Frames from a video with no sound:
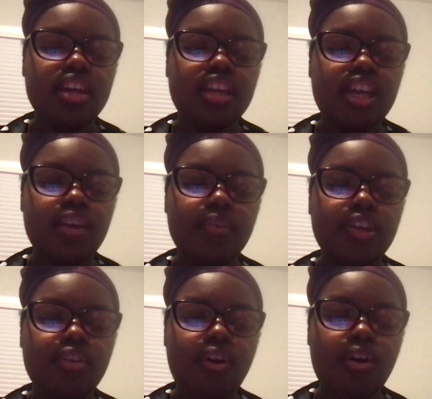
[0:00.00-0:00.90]
Can we
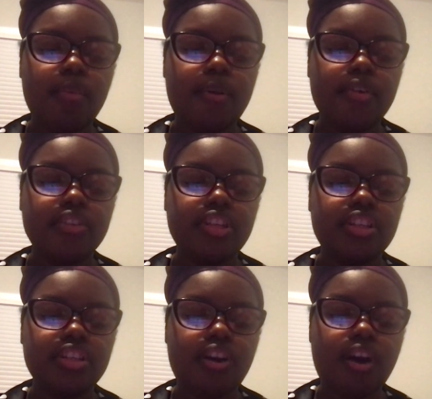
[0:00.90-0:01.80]
talk about
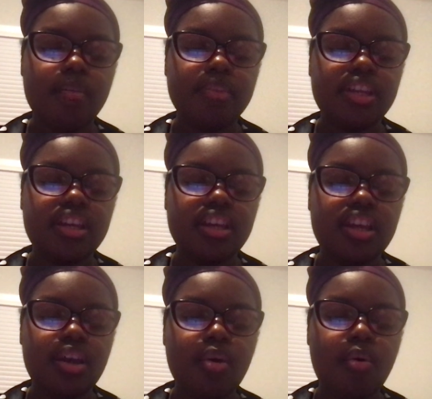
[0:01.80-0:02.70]
this calmly?
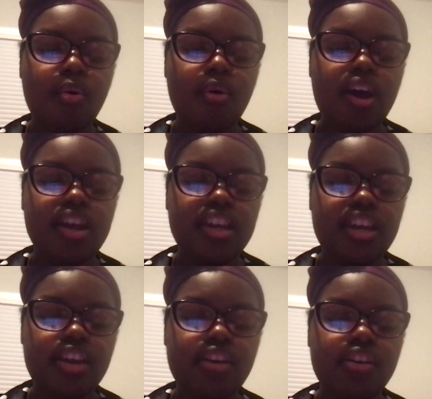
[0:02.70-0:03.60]
Or I
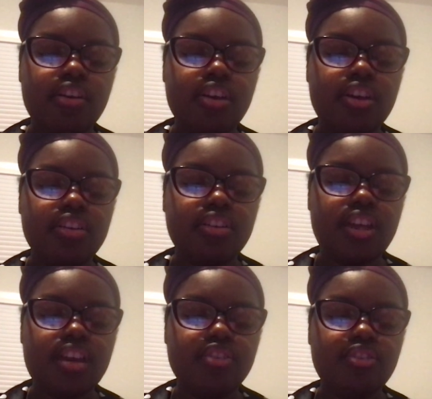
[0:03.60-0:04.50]
hear
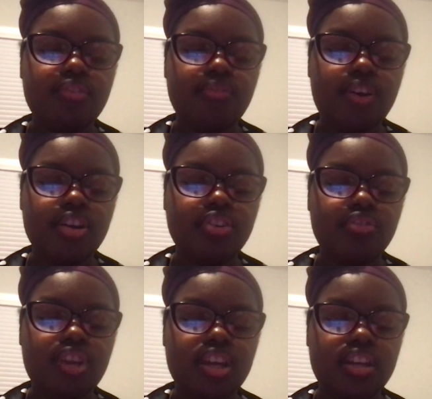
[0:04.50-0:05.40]
that you're
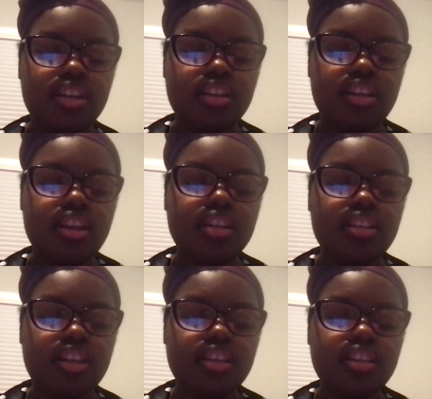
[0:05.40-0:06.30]
frustrated.
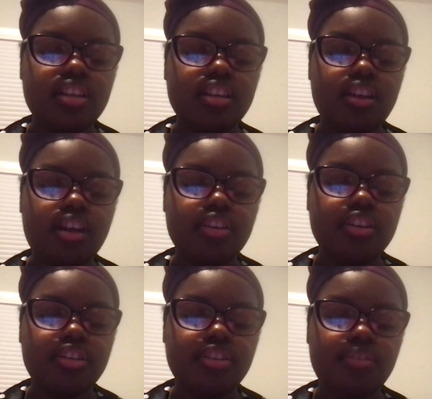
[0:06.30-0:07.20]
This
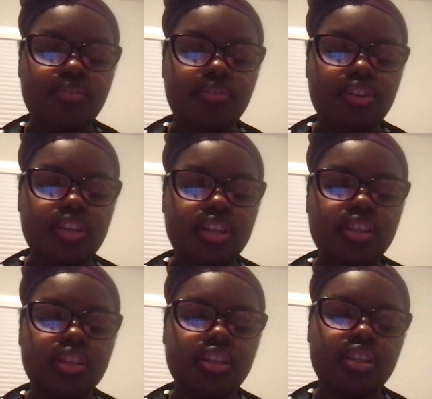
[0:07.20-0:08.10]
acknowledge
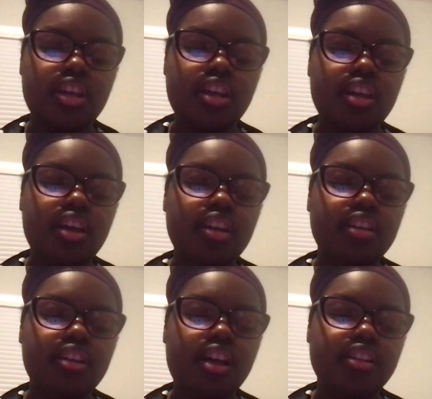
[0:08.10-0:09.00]
this
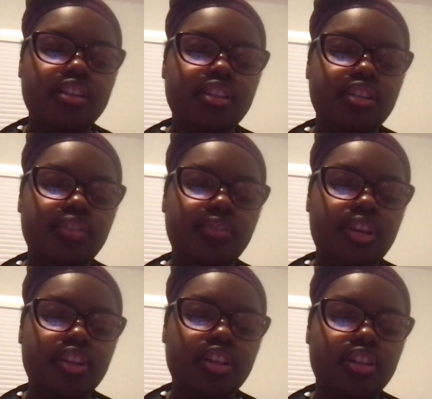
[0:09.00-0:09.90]
acknowledges
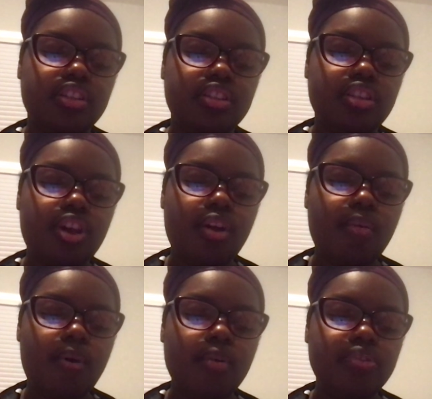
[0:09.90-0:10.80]
feelings
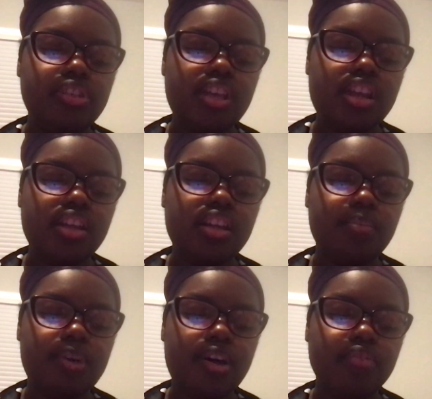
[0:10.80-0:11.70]
while setting a
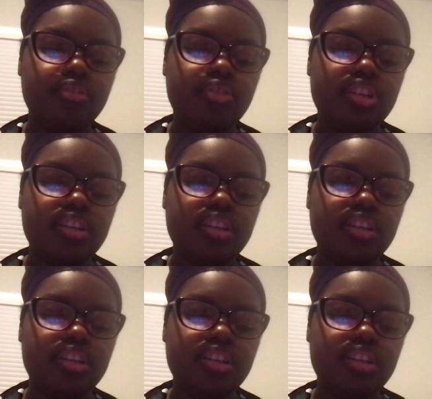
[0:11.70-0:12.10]
boundary.